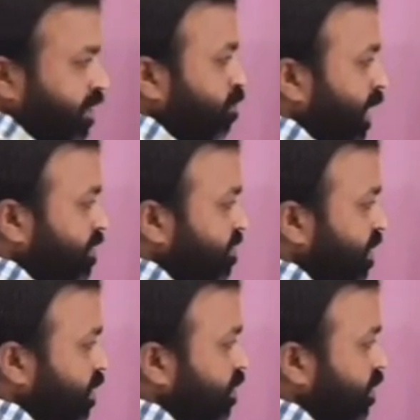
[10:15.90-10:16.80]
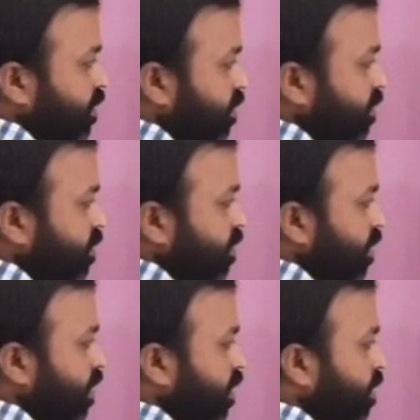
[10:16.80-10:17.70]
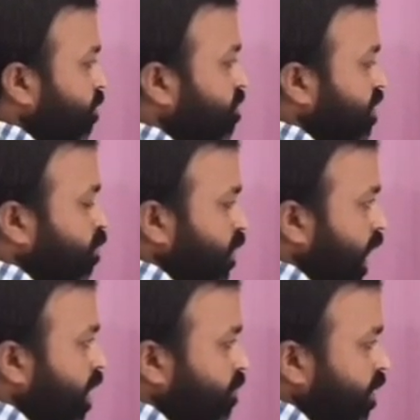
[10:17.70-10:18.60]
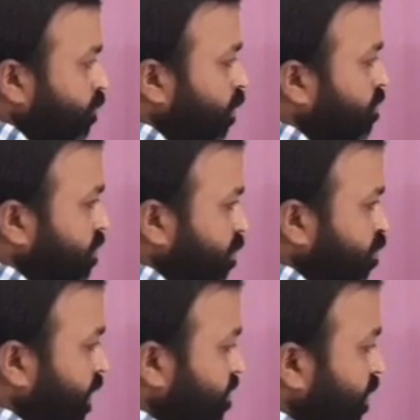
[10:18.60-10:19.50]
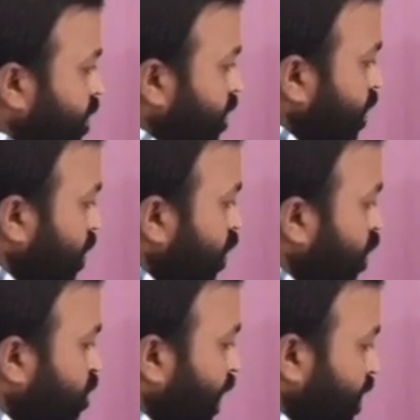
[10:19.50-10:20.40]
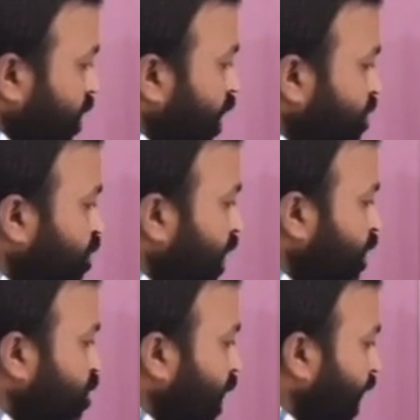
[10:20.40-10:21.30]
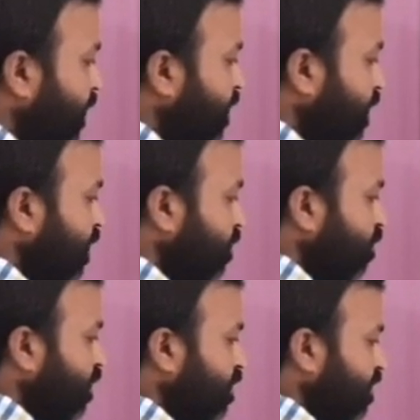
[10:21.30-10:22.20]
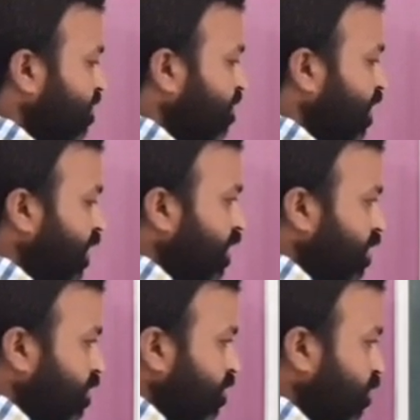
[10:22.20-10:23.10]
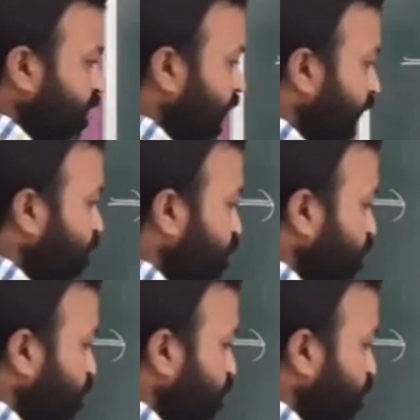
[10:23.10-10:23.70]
z by z. On left side we have f of z by z. Now by cross multiplying with this z, so we have